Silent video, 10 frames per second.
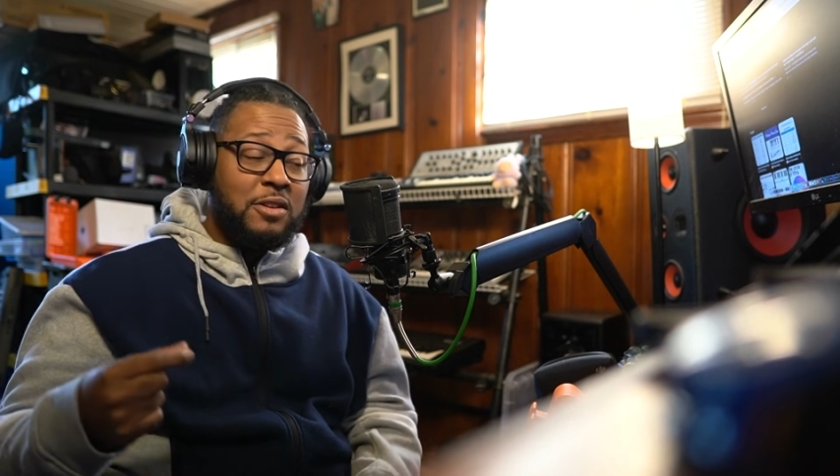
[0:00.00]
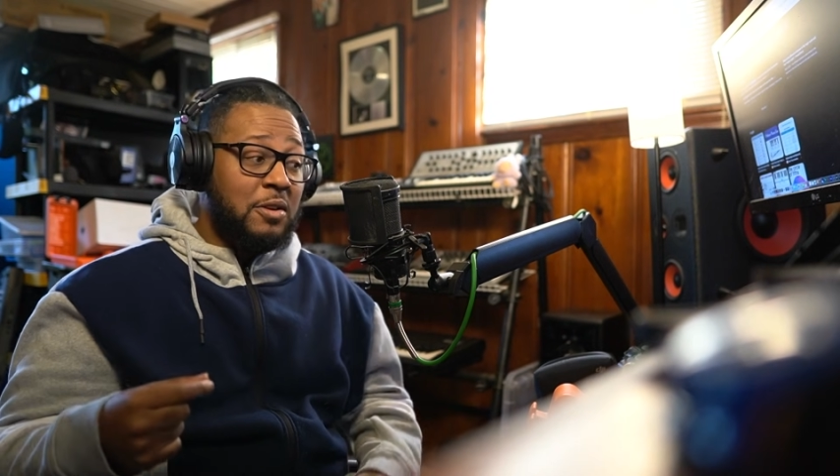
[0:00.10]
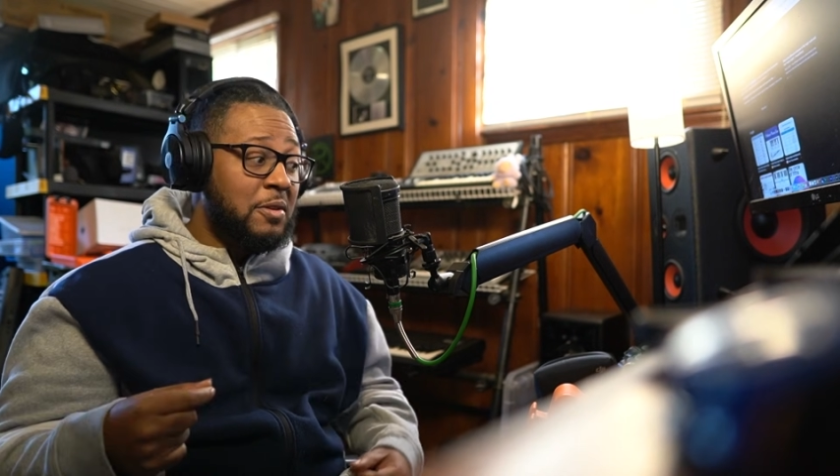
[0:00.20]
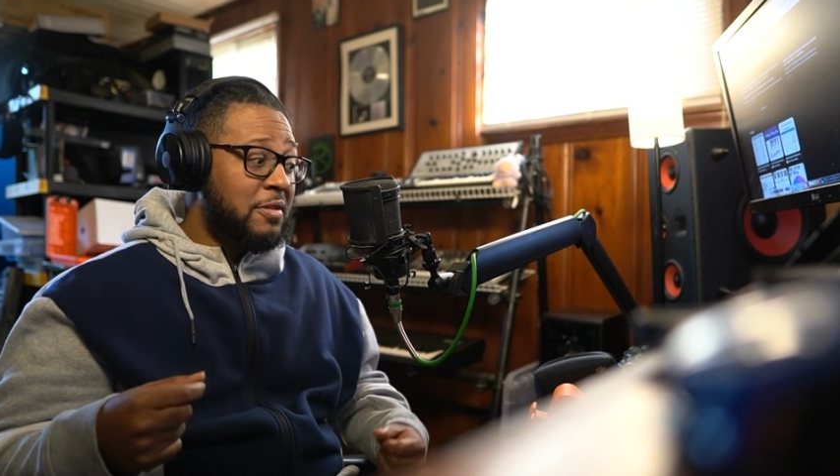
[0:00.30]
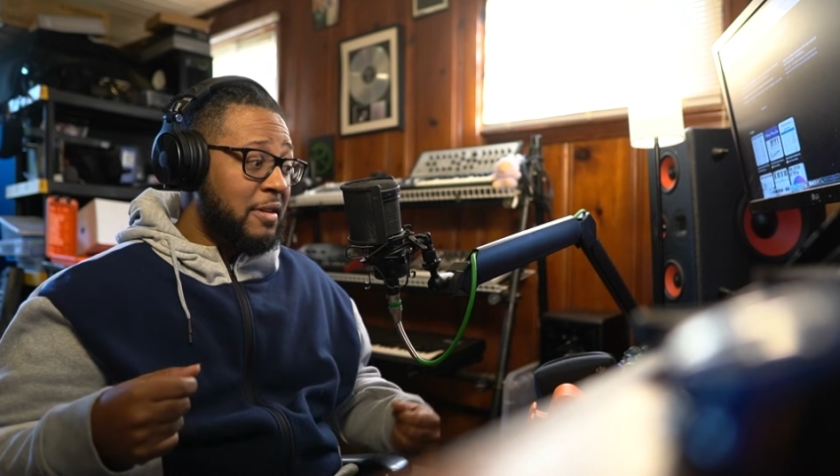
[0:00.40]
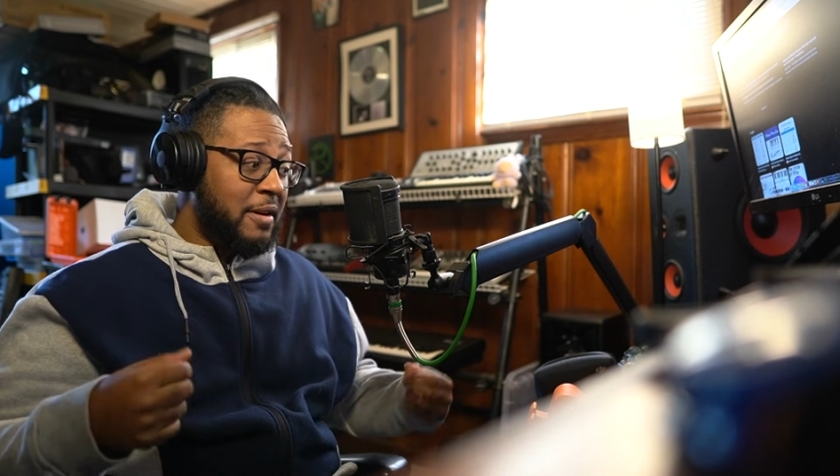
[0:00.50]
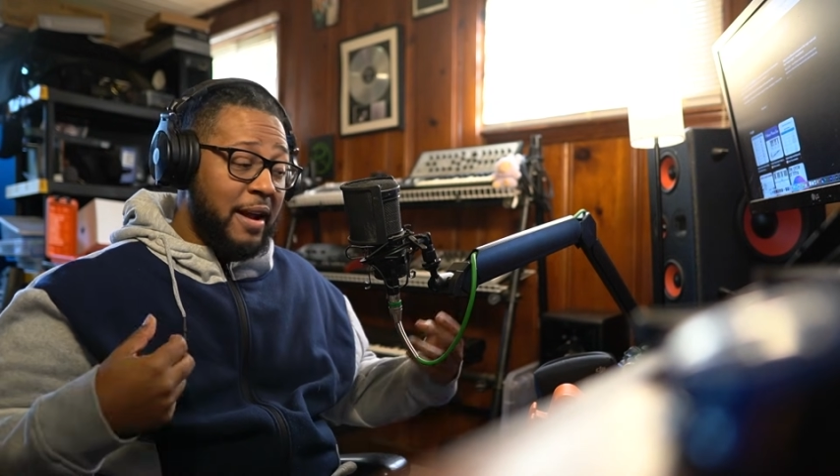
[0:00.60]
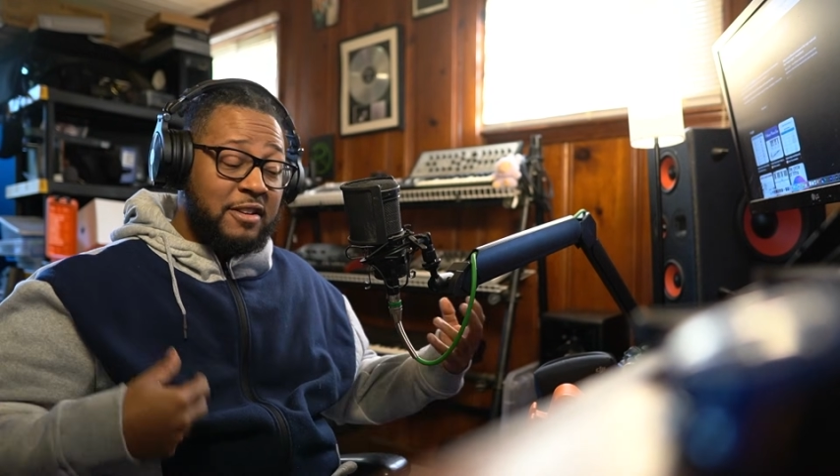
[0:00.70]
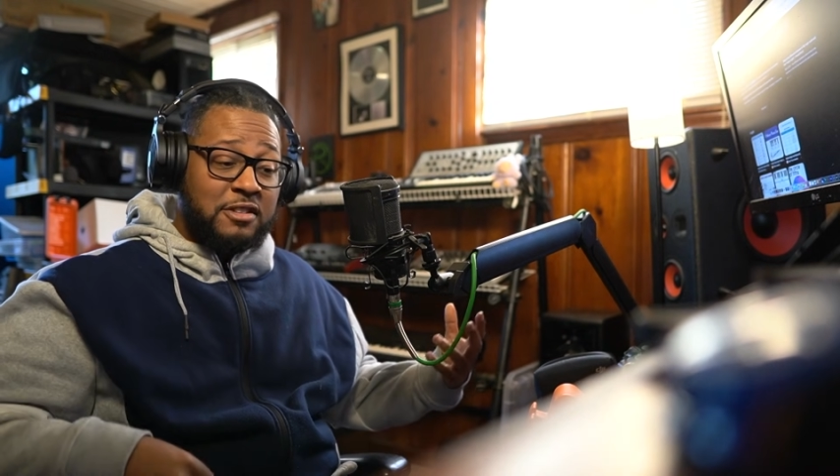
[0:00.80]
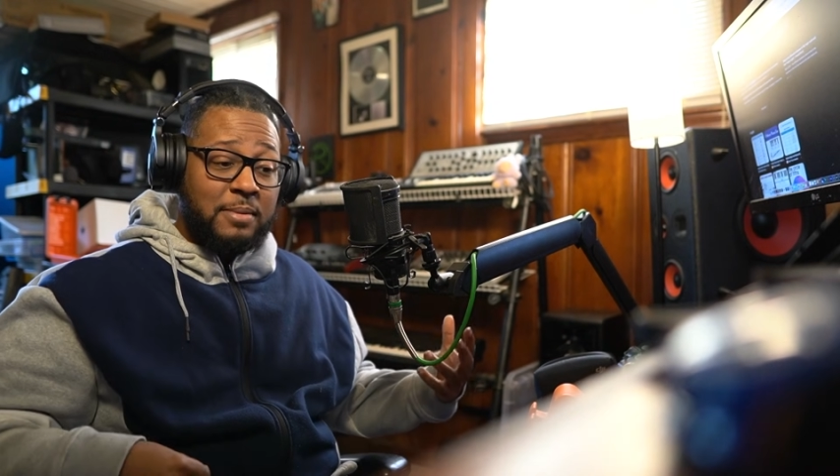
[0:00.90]
use their
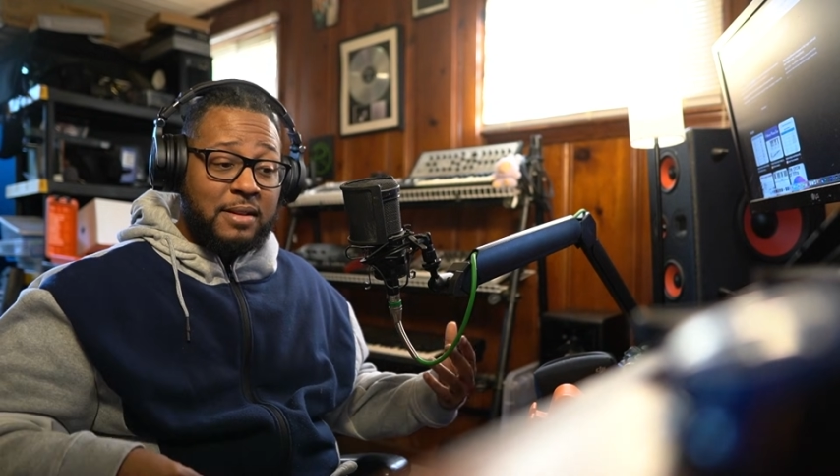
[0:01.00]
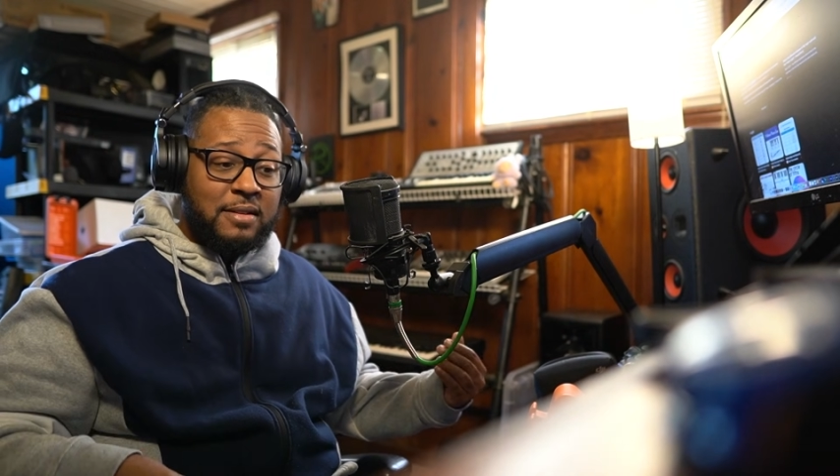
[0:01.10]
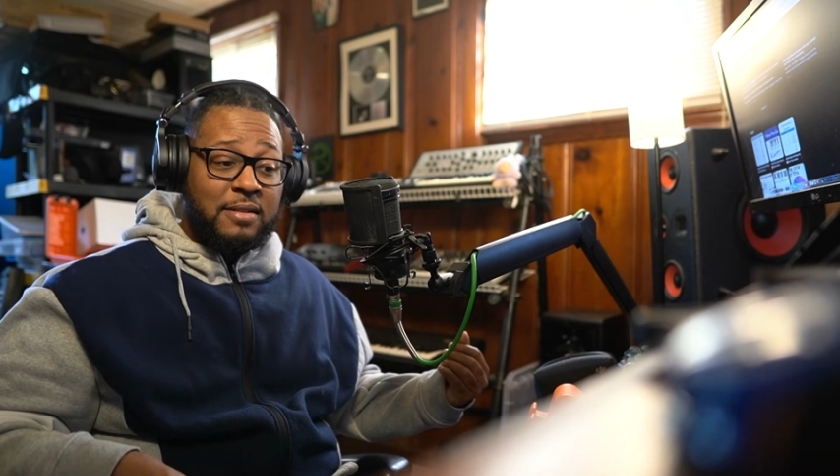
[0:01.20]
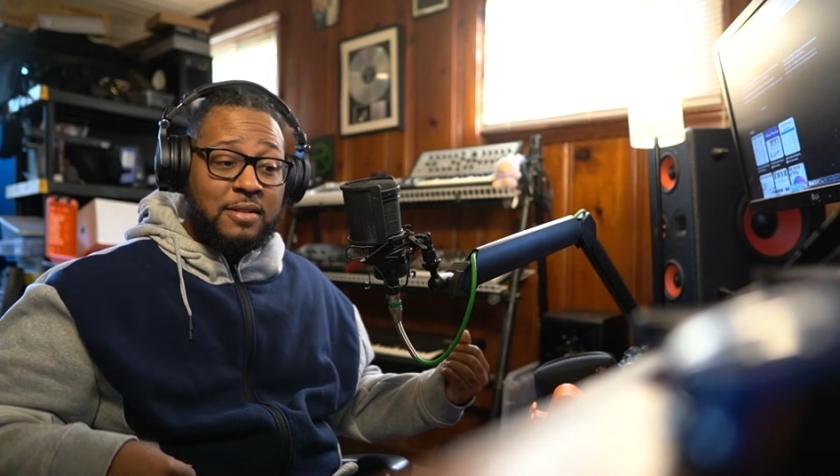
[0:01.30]
instrument